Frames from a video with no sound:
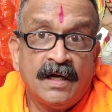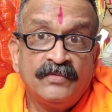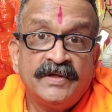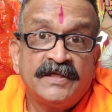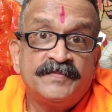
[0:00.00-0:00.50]

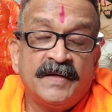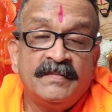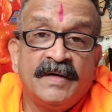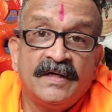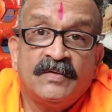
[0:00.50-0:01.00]
Now the
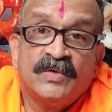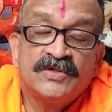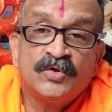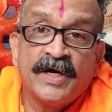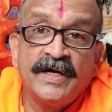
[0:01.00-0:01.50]
experiment
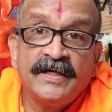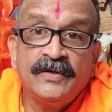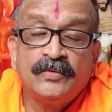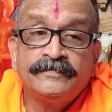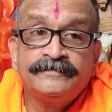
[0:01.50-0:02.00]
was to
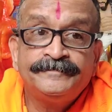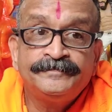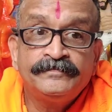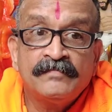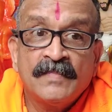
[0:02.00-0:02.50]
continue.
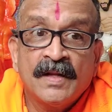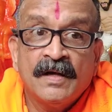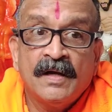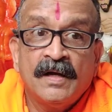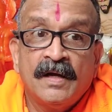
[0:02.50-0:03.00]

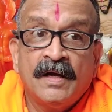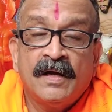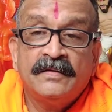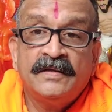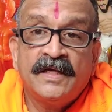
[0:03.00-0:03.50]

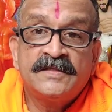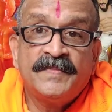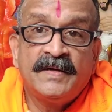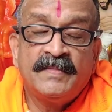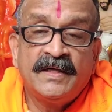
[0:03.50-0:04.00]
The
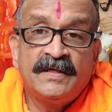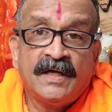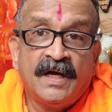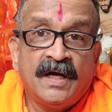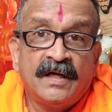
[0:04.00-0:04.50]

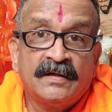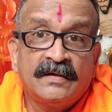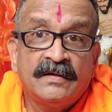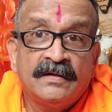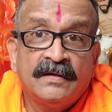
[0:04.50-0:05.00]
experimenter
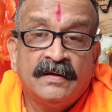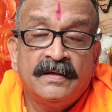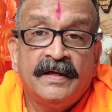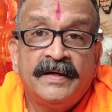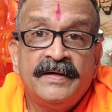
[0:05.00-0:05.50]

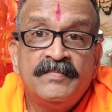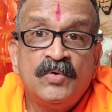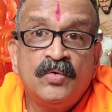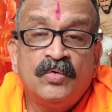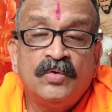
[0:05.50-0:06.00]

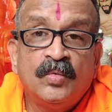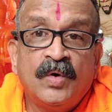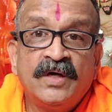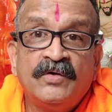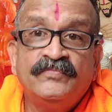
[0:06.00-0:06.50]
removed
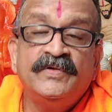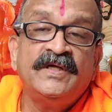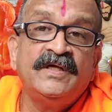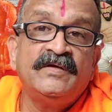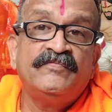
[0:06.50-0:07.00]
one of
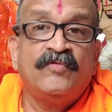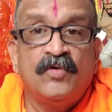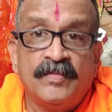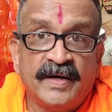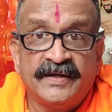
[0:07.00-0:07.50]
the
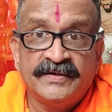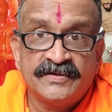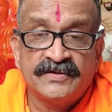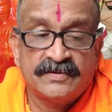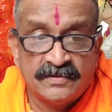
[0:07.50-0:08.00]
four
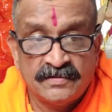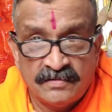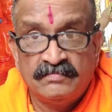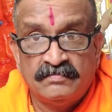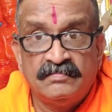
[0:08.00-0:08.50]
monkeys,
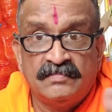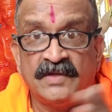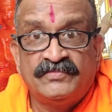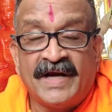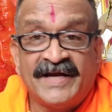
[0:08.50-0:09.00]

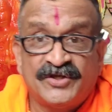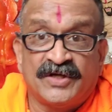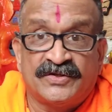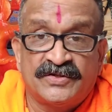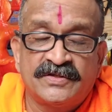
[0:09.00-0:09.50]
the
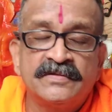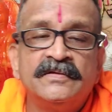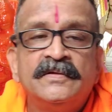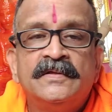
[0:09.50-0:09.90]
thrashers,